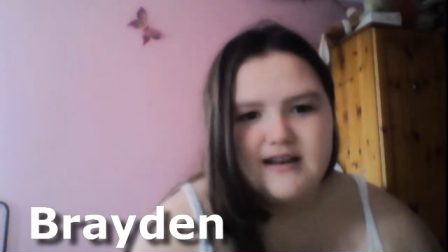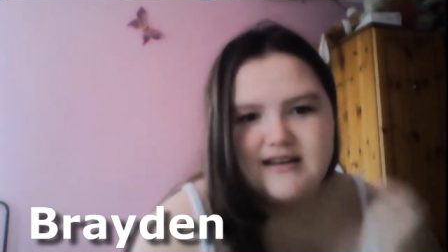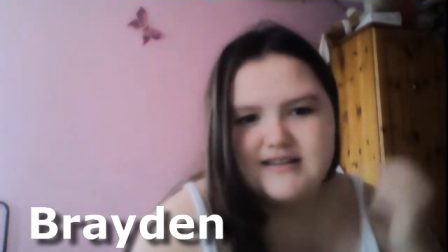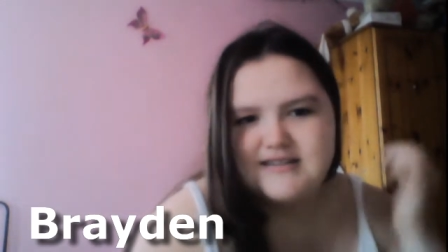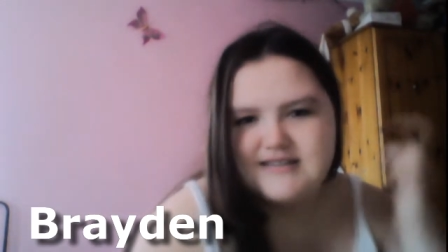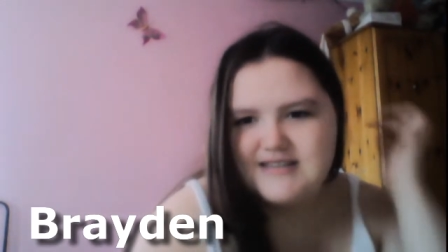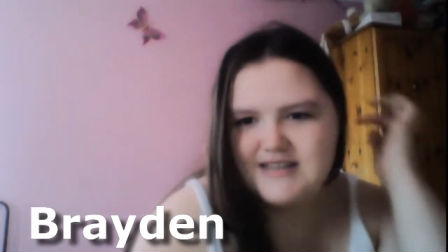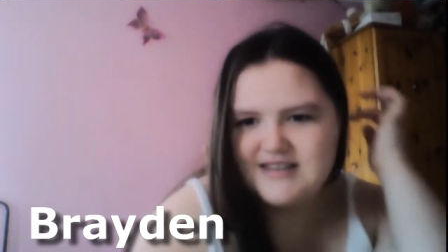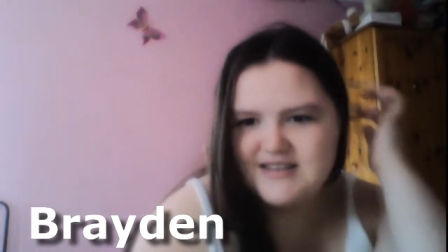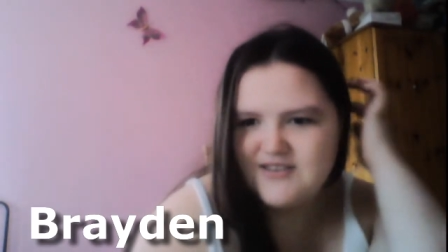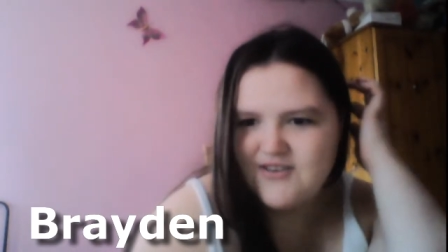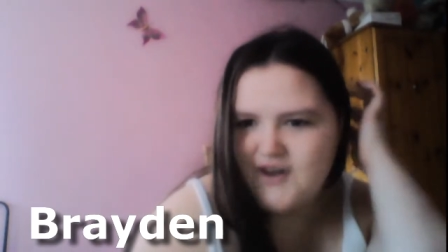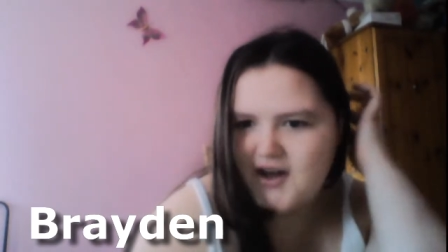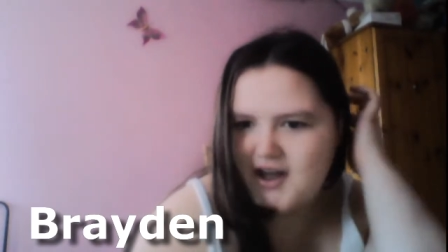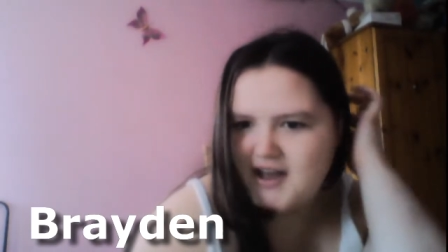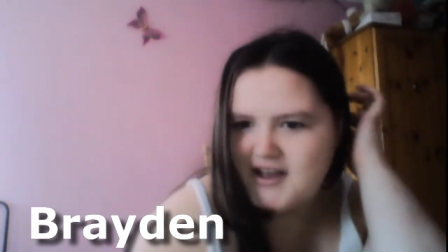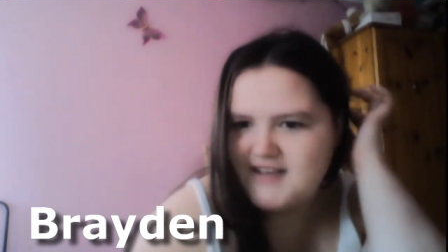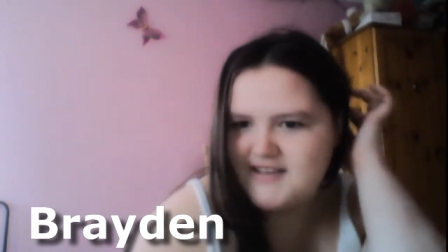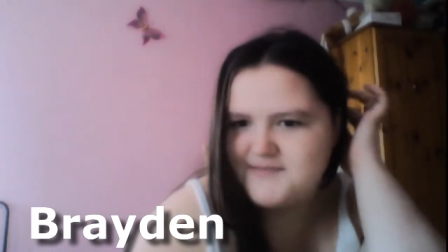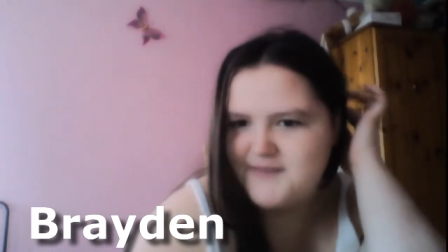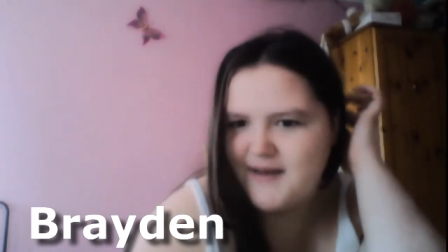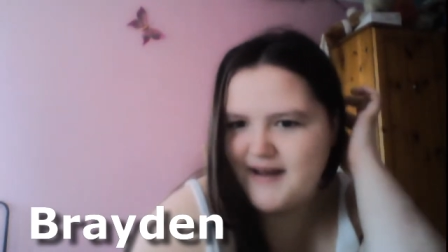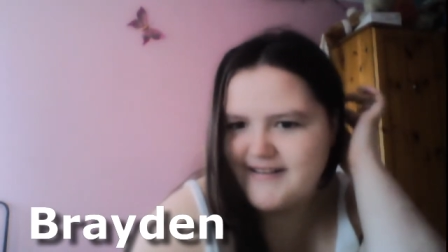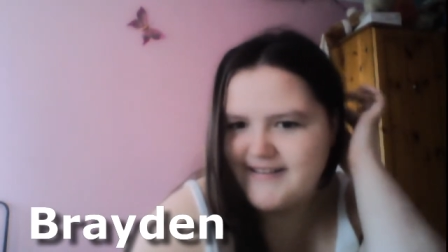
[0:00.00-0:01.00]
I did not
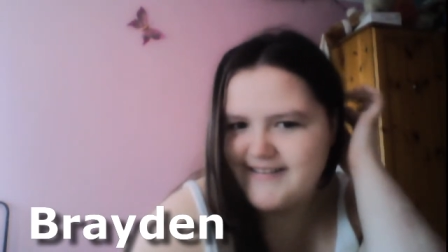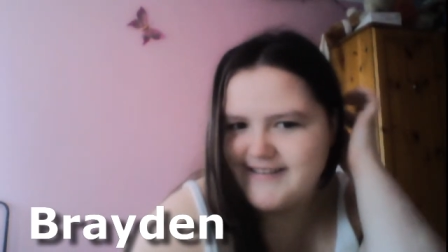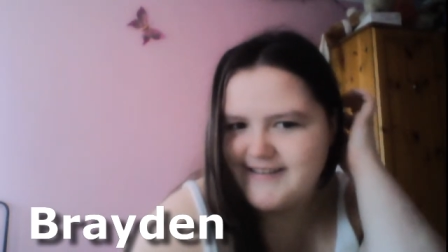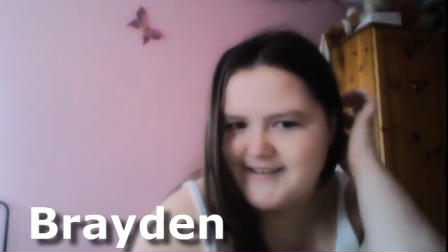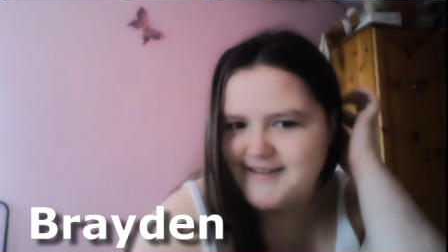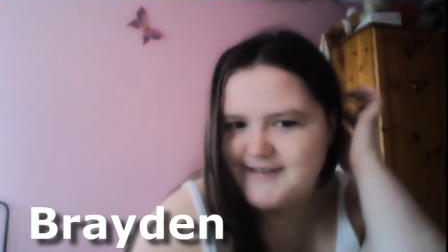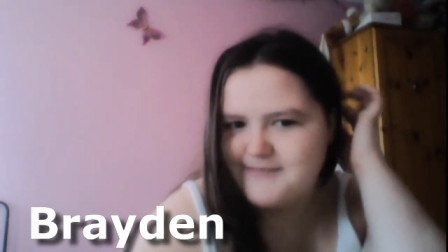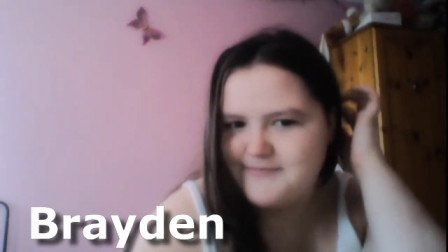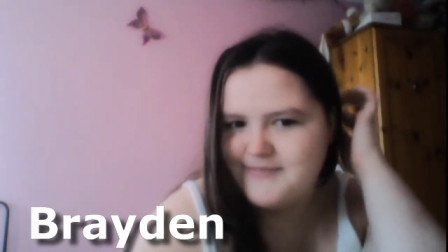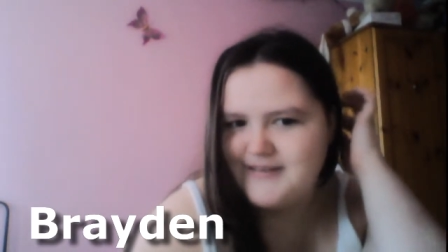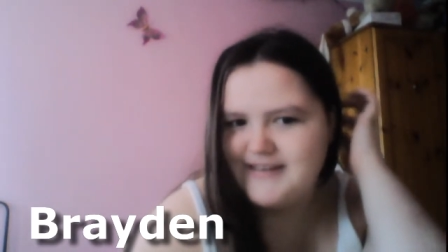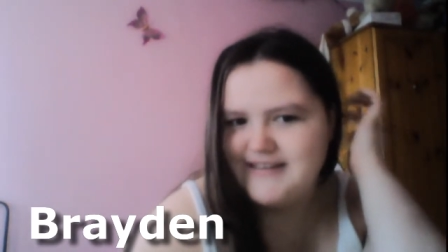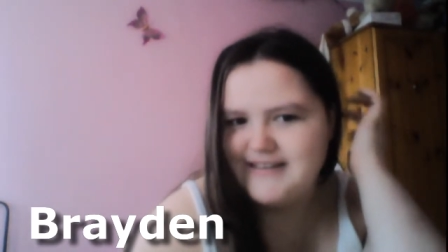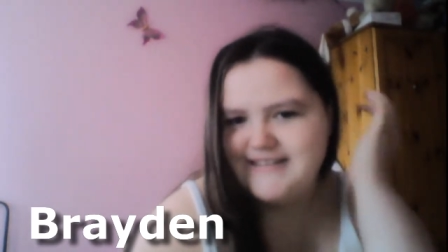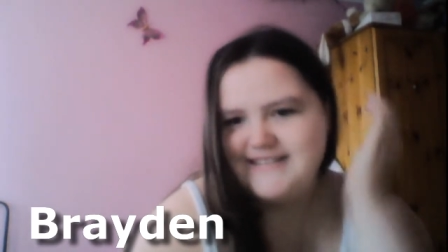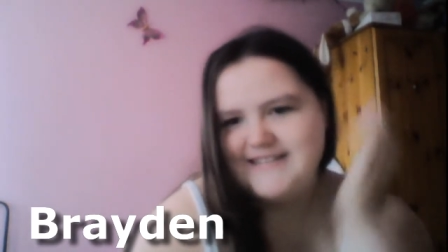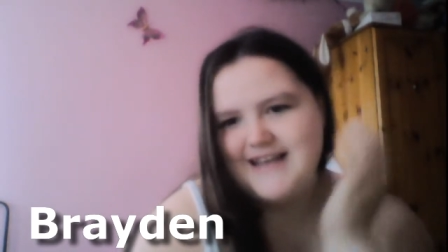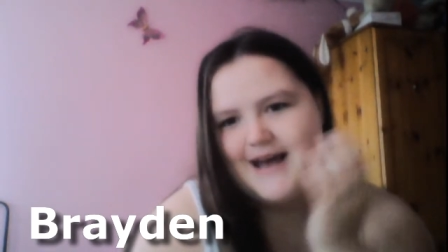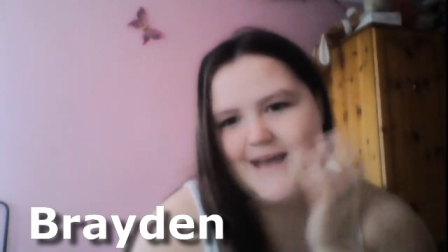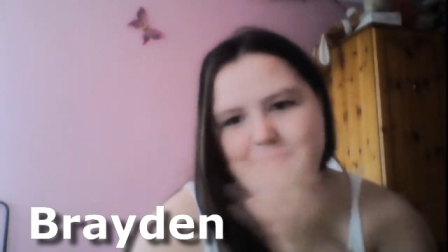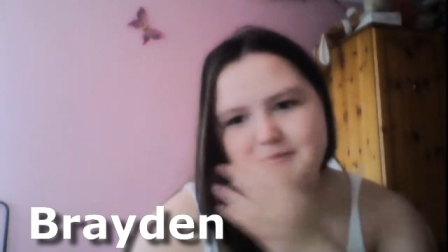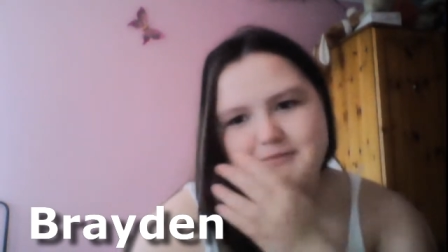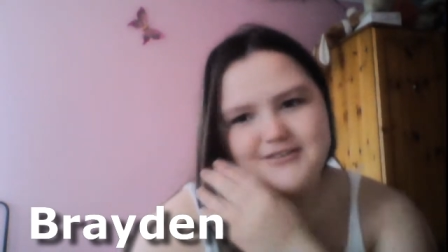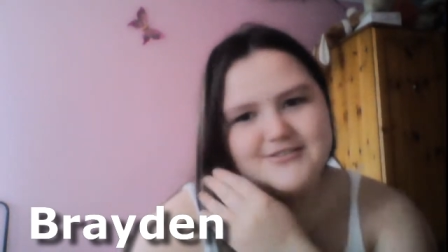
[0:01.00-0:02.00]
expect it to mean
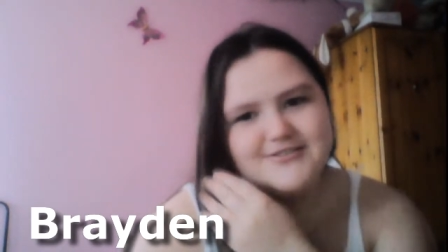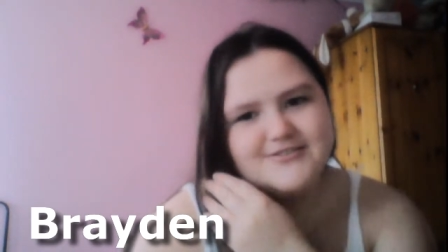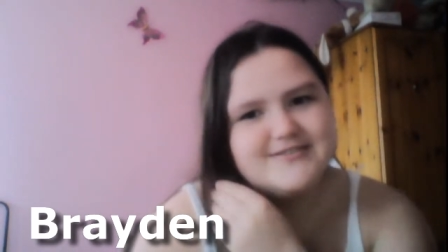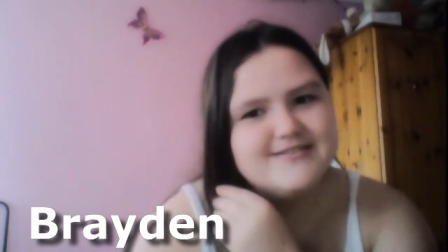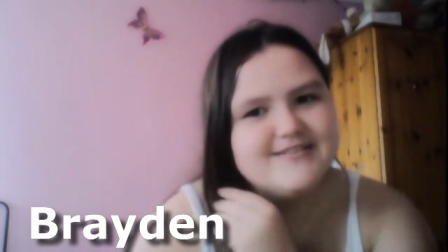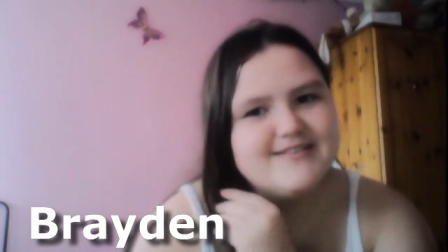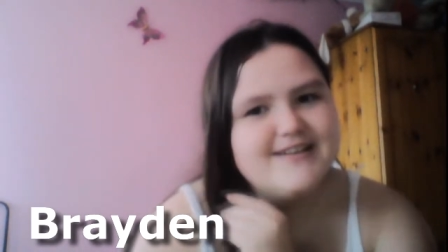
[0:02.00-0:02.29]
salmon.